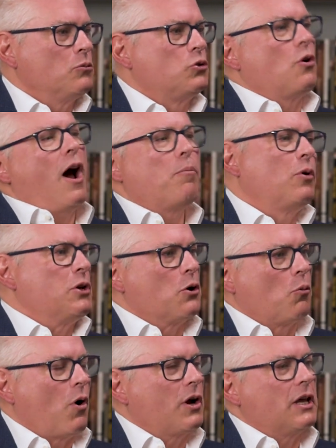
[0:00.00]
drop what
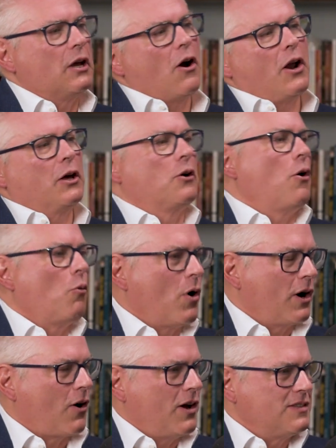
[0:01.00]
you're working on and go
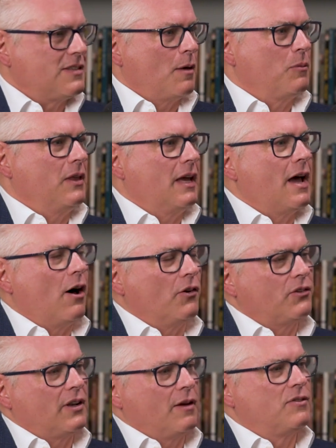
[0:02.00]
work on something
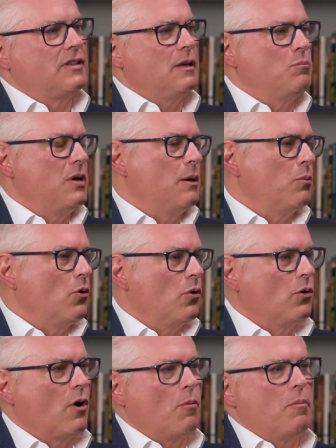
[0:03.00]
else. And I've seen people
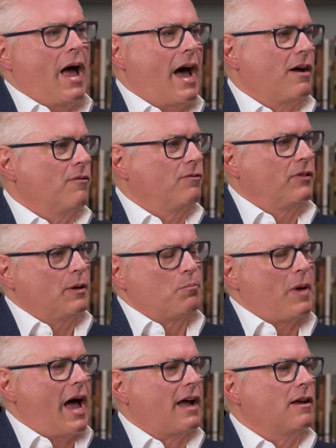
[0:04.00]
who
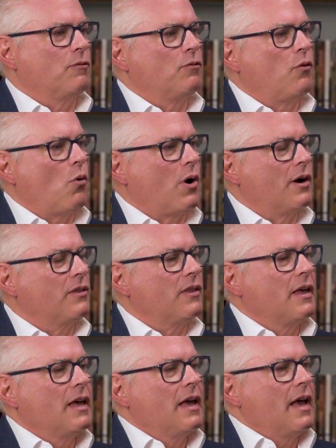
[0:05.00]
flip back and forth,
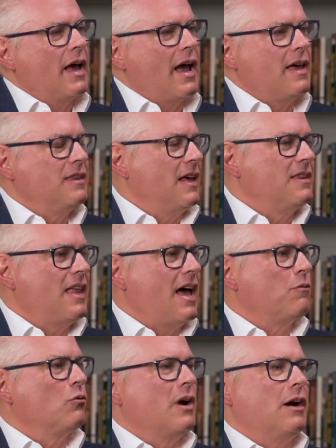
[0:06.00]
and
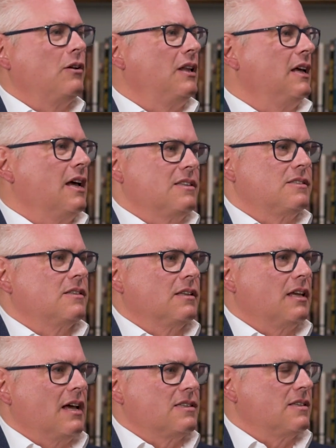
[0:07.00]
that rarely
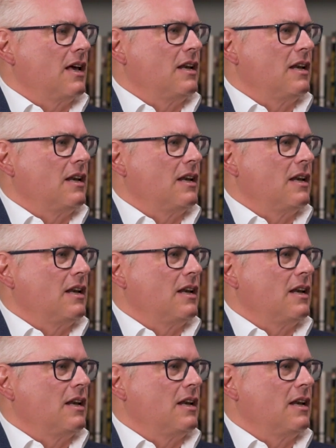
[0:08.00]
gets